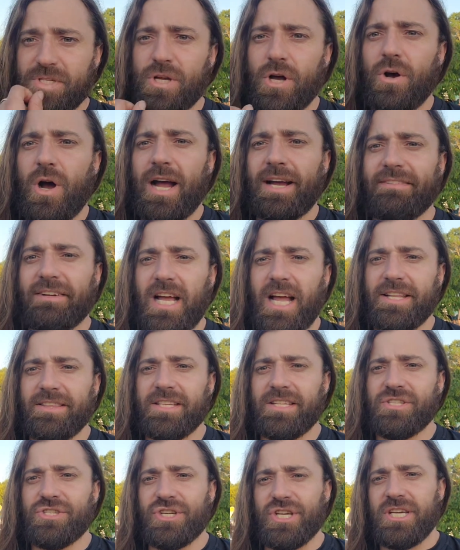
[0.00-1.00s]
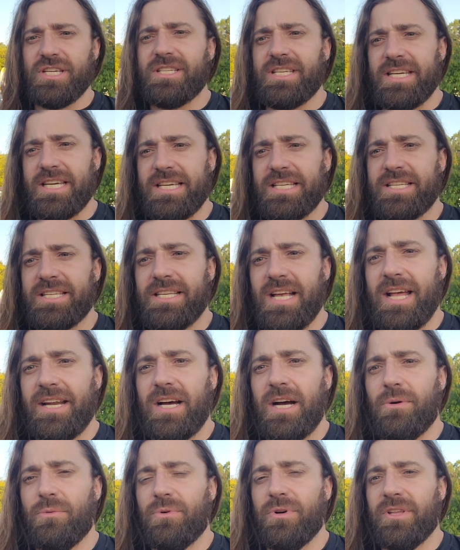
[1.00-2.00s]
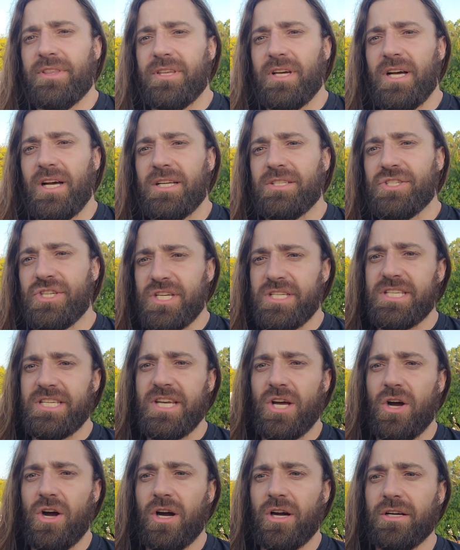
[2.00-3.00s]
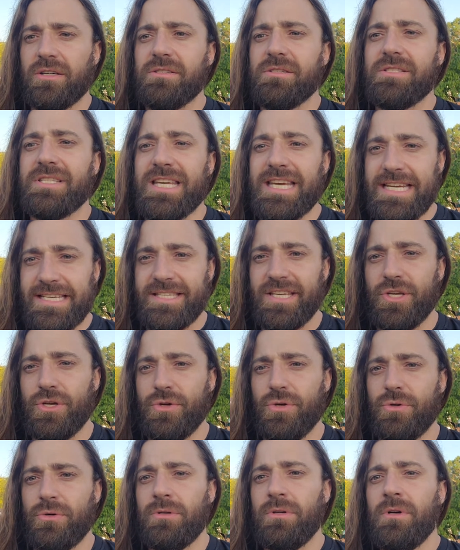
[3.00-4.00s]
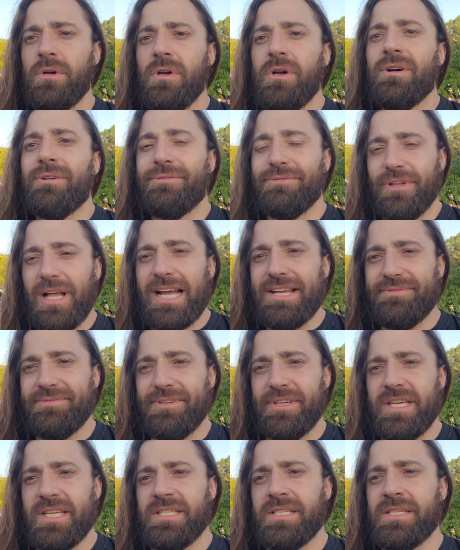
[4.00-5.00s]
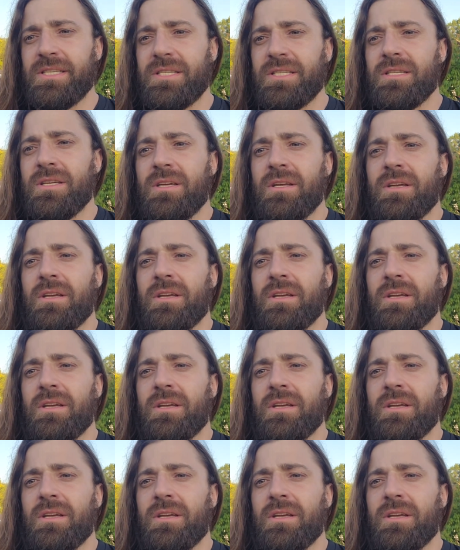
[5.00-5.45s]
So I got the GT set up with a GTR T2, flight fins,